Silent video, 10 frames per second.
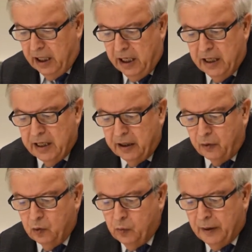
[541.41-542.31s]
in the
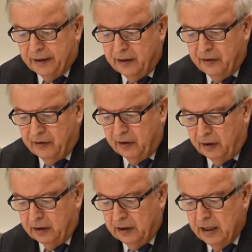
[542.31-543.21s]
Guba
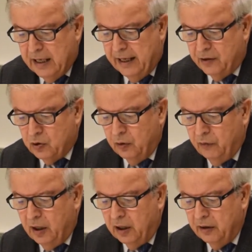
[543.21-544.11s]
district has
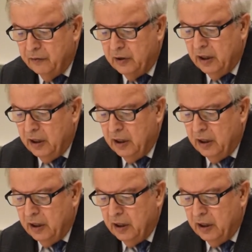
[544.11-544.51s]
survived